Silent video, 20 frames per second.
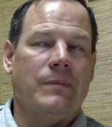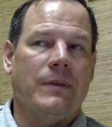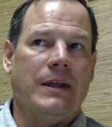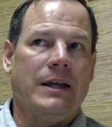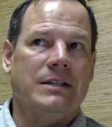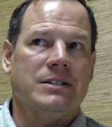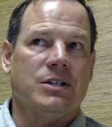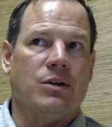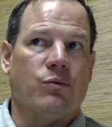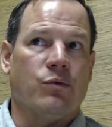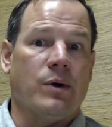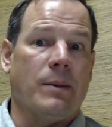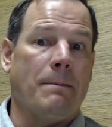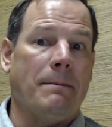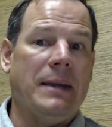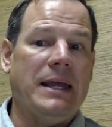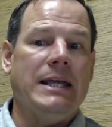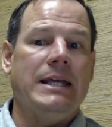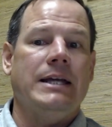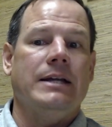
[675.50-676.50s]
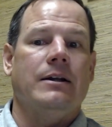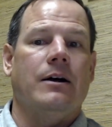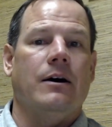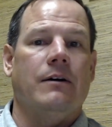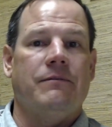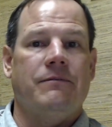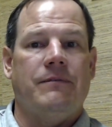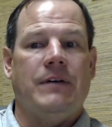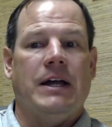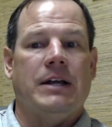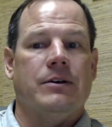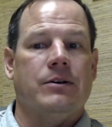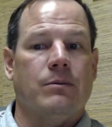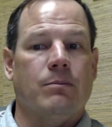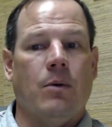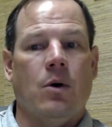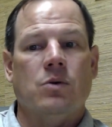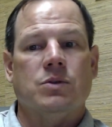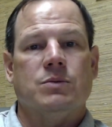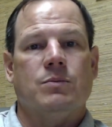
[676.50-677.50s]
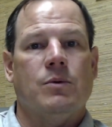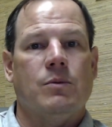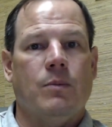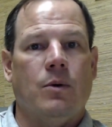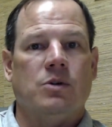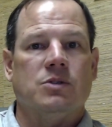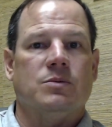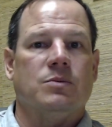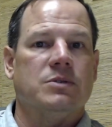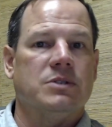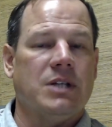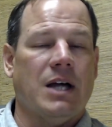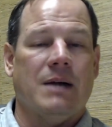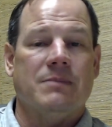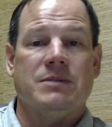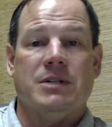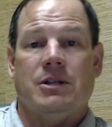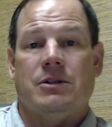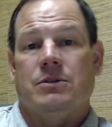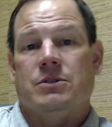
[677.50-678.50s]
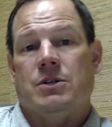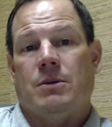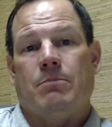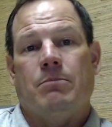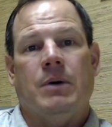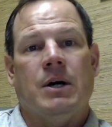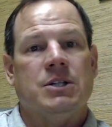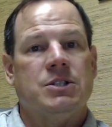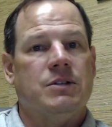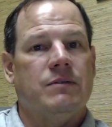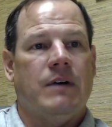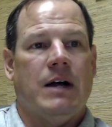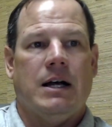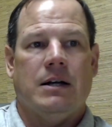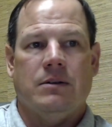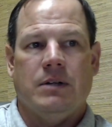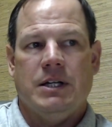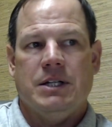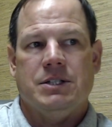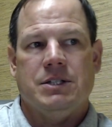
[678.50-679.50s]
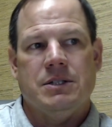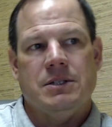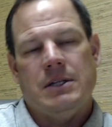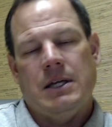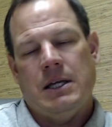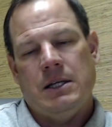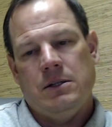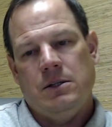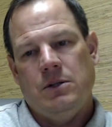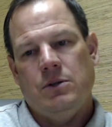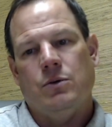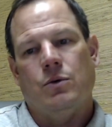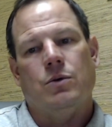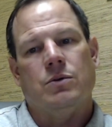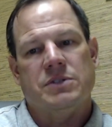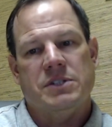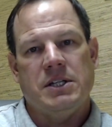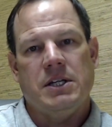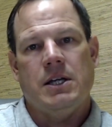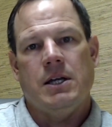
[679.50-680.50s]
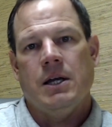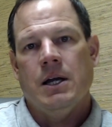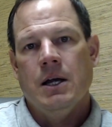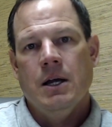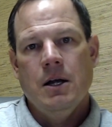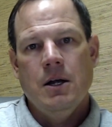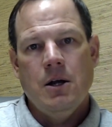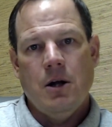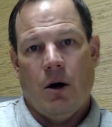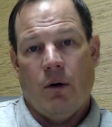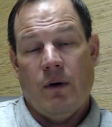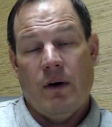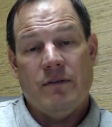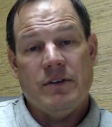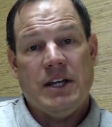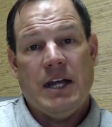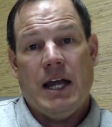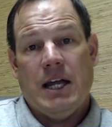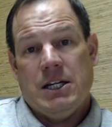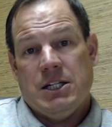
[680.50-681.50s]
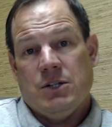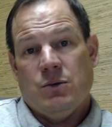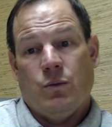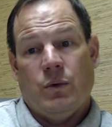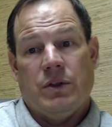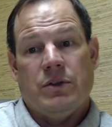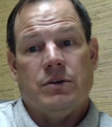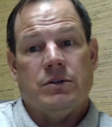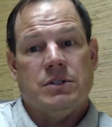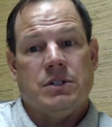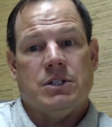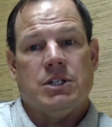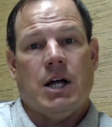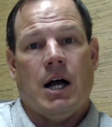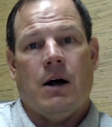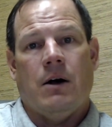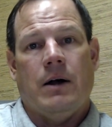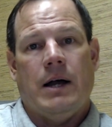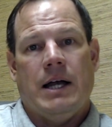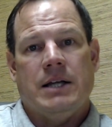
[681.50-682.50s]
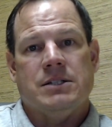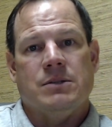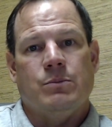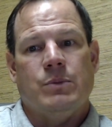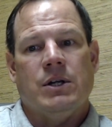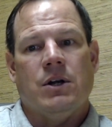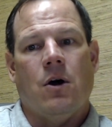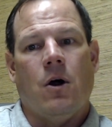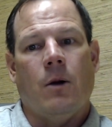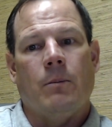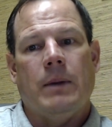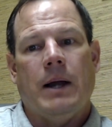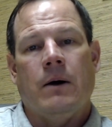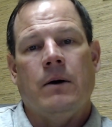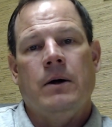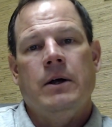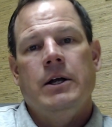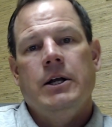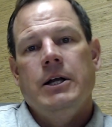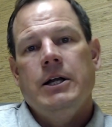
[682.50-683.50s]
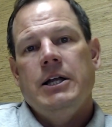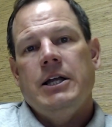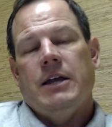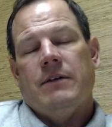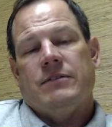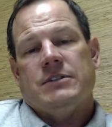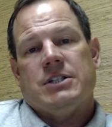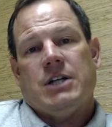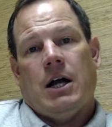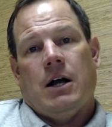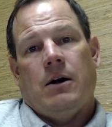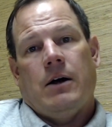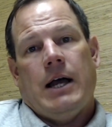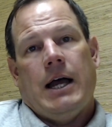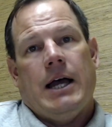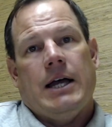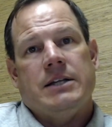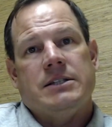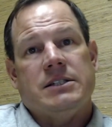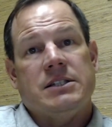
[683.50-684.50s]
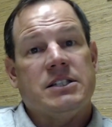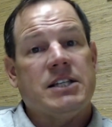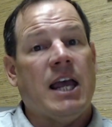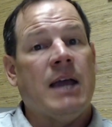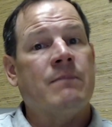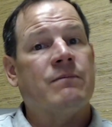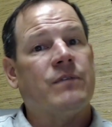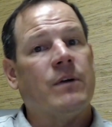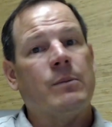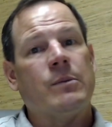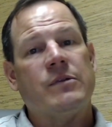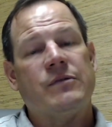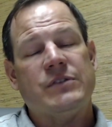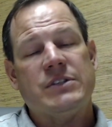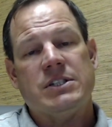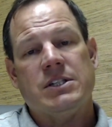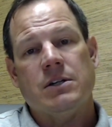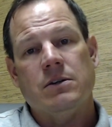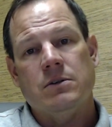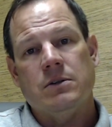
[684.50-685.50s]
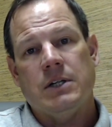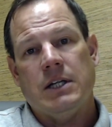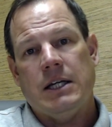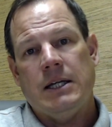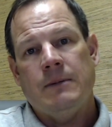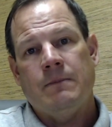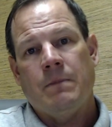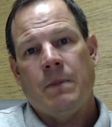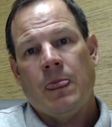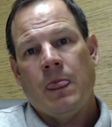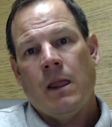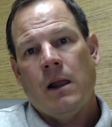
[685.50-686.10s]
it's a repeat offender multiple times and there's a bunch of violations, then you will see a revocation when there's a child hasn't been harmed. Now, if a child has escaped from a facility,